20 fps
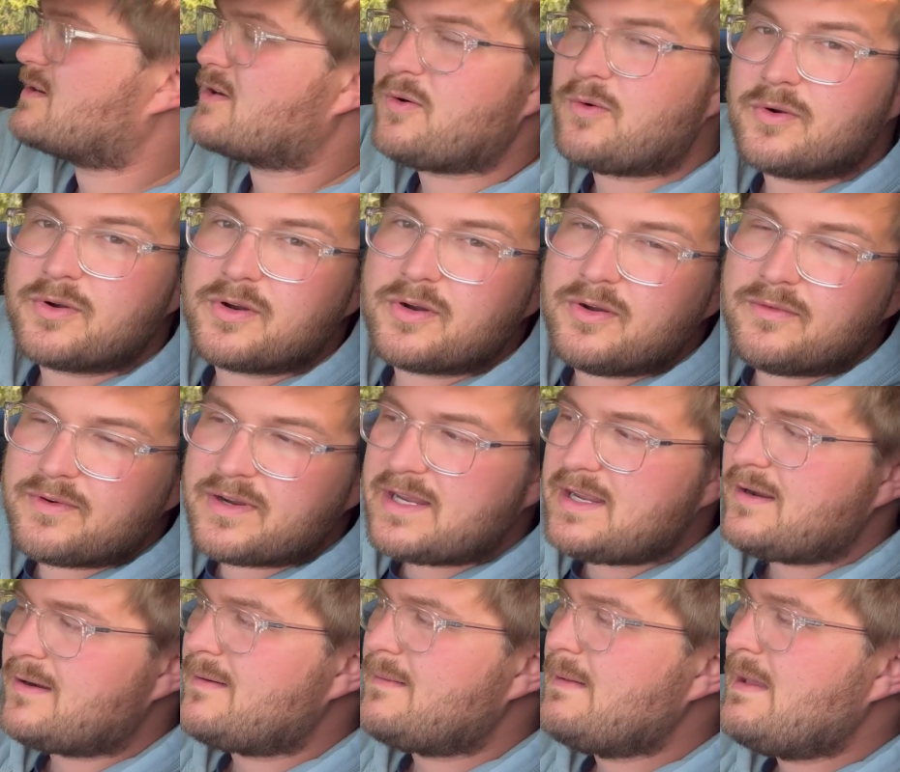corner over
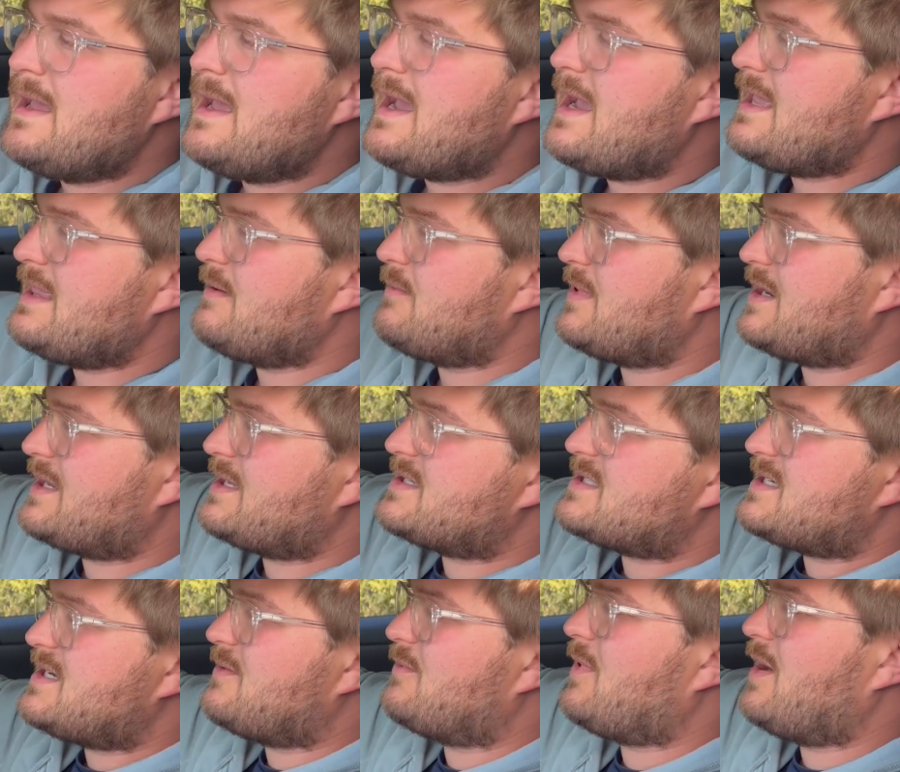here, and then we can
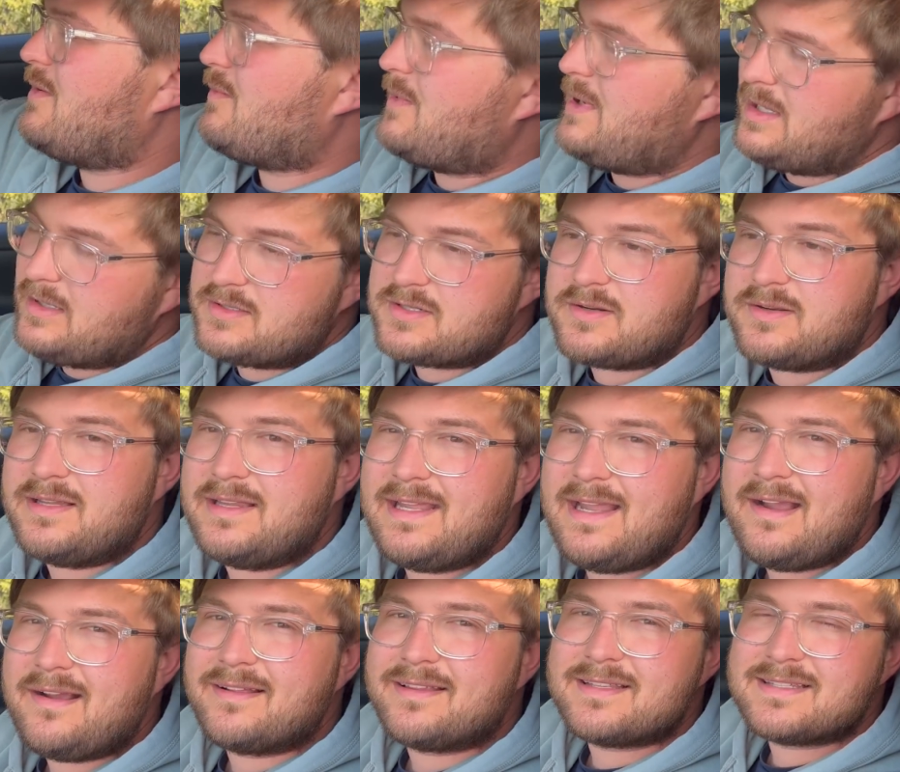see what wheels are in the
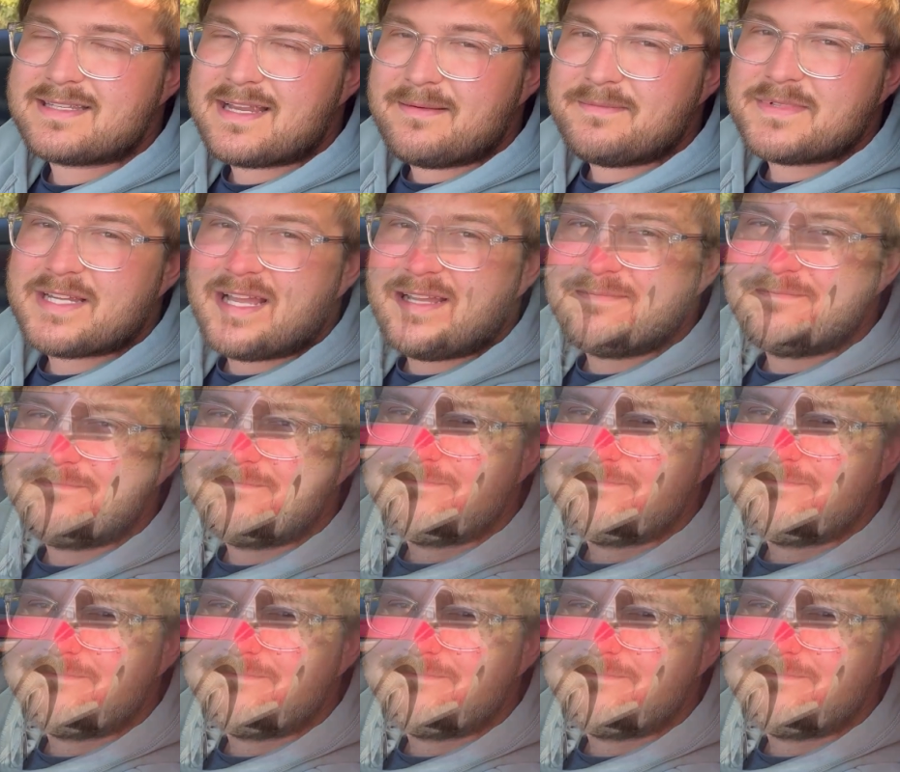air at the same time.